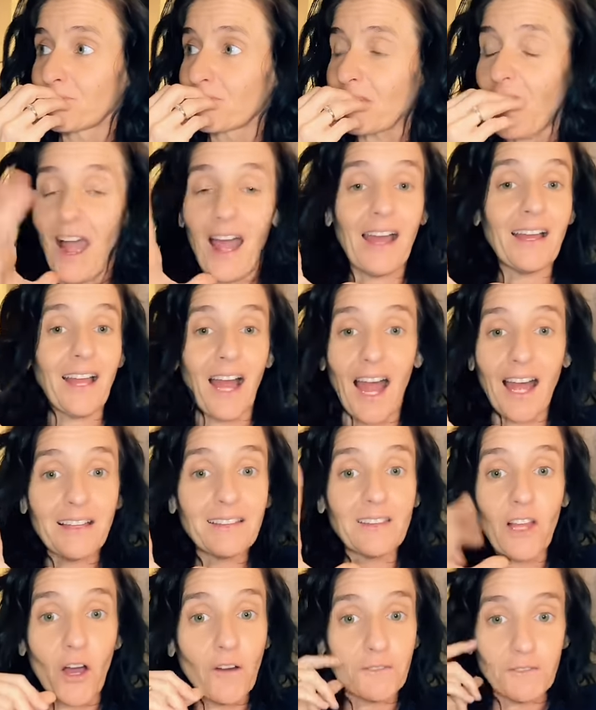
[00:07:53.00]
I, I
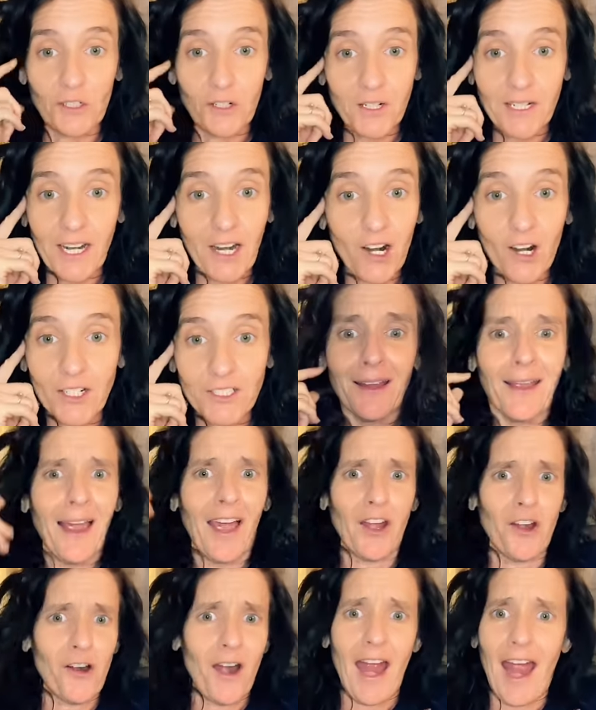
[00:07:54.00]
loved her character
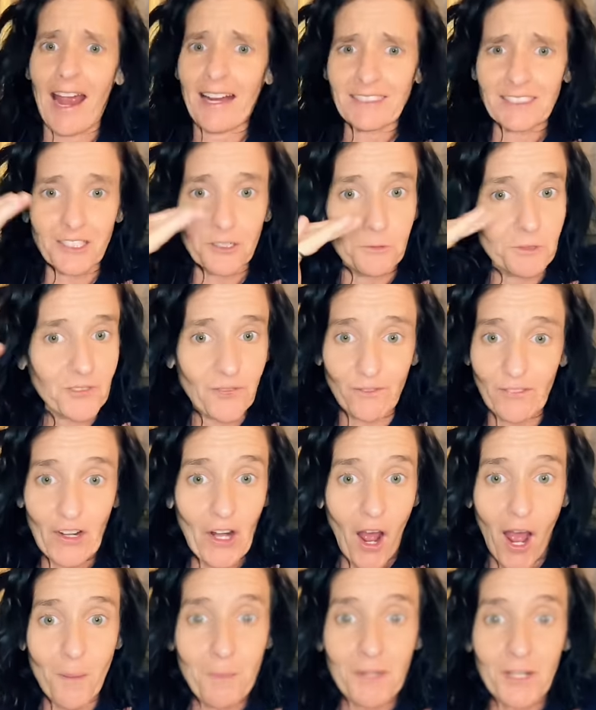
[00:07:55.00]
and her acting was
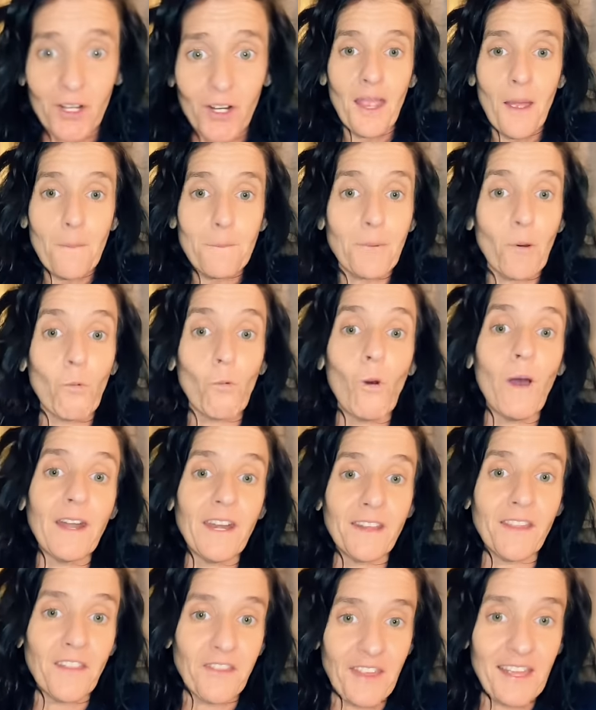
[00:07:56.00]
phenomenal. But one
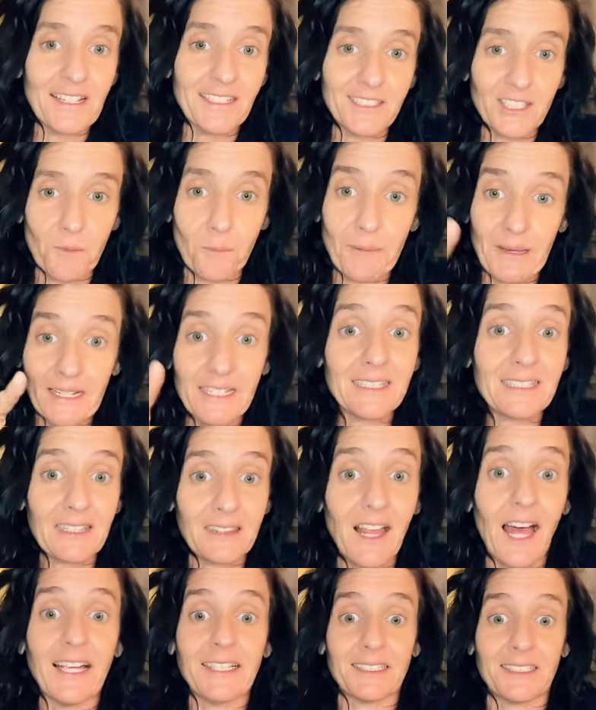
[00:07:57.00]
of the things, the biggest
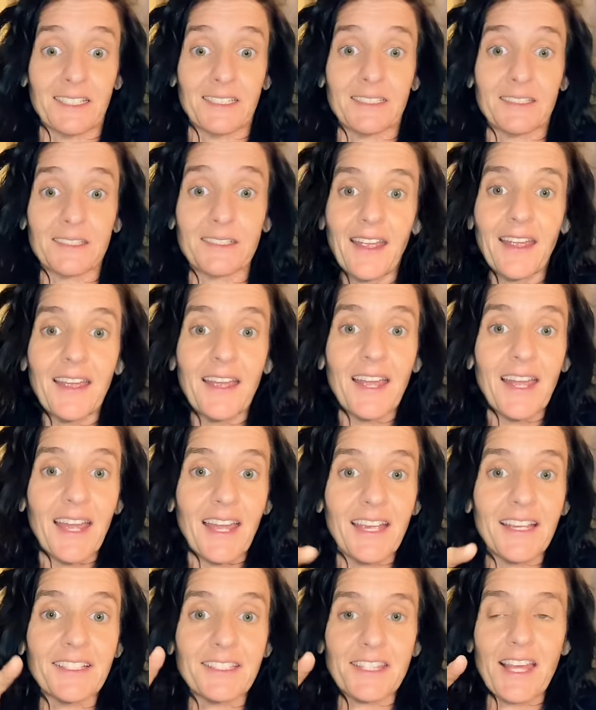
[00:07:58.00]
lessons,
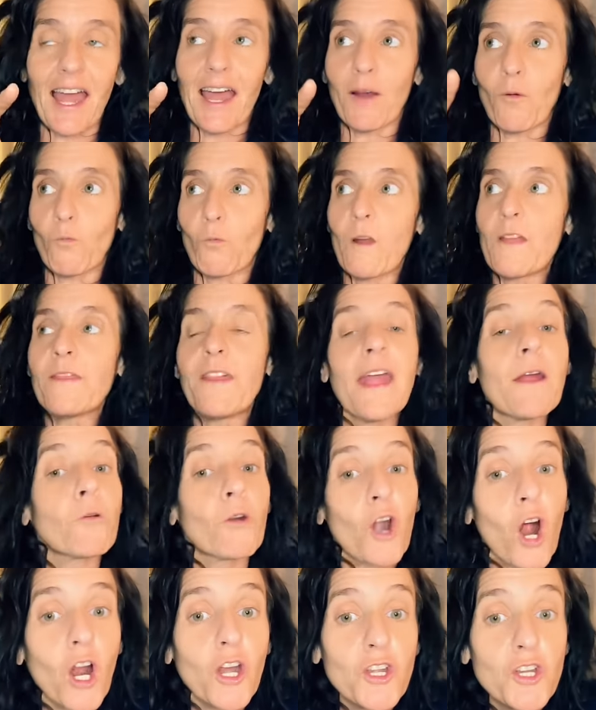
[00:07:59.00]
is that when they were
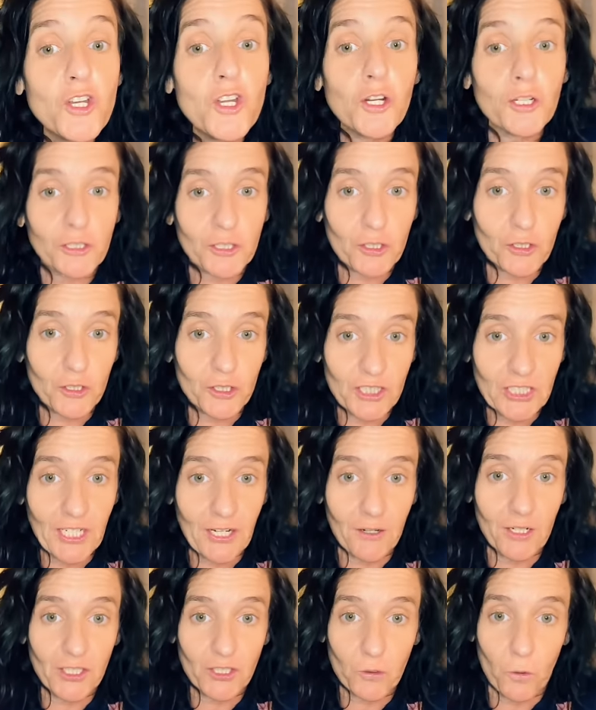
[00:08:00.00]
on neutral
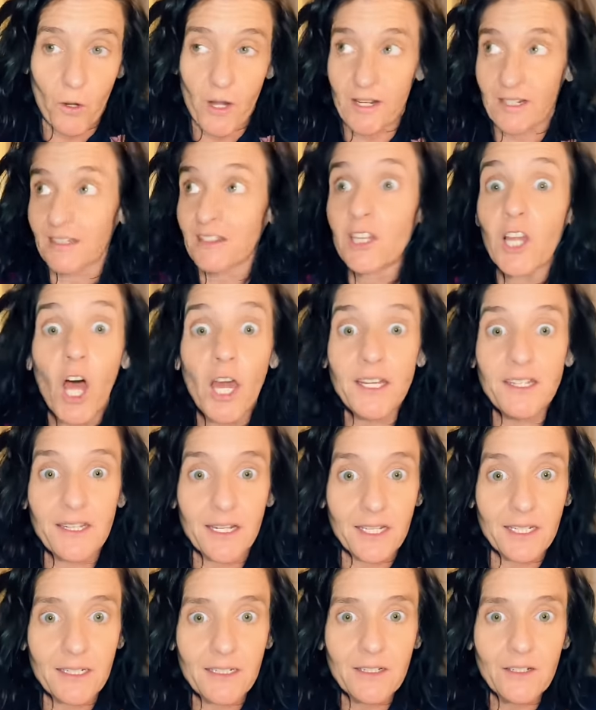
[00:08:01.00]
territory in
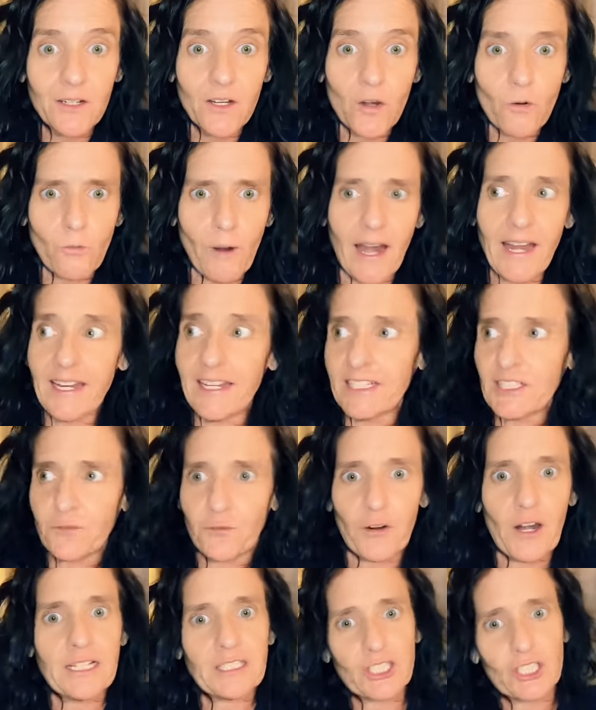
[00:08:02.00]
London, right? He's
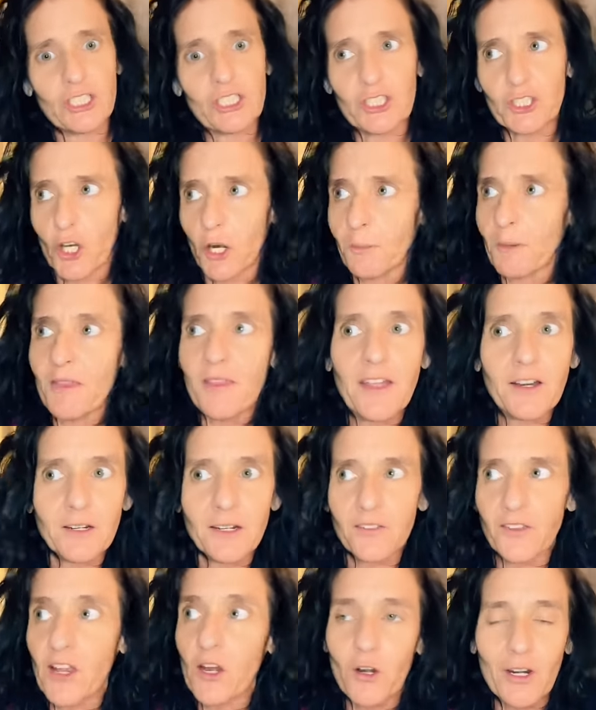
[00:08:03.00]
French, she's German, they're,
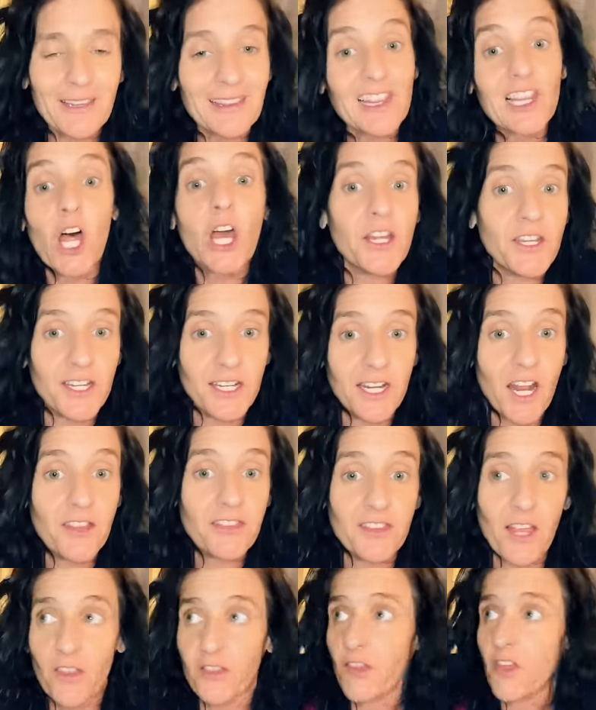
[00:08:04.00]
they're in London at,
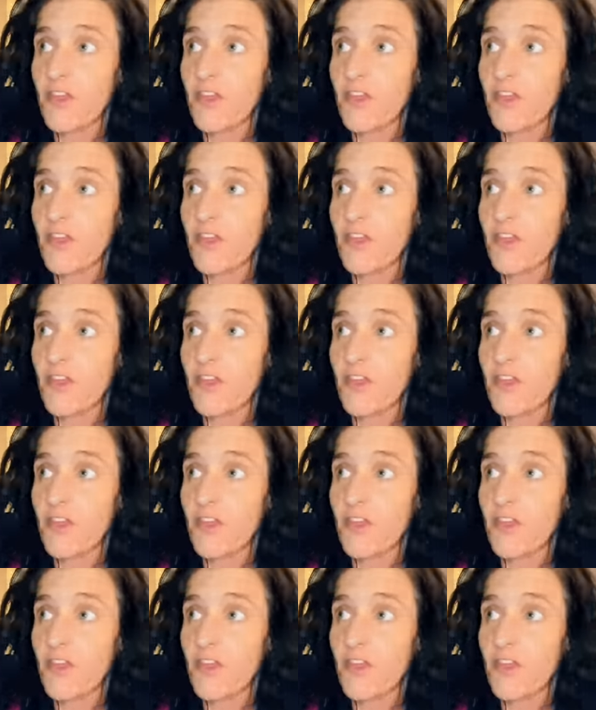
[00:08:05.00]
at the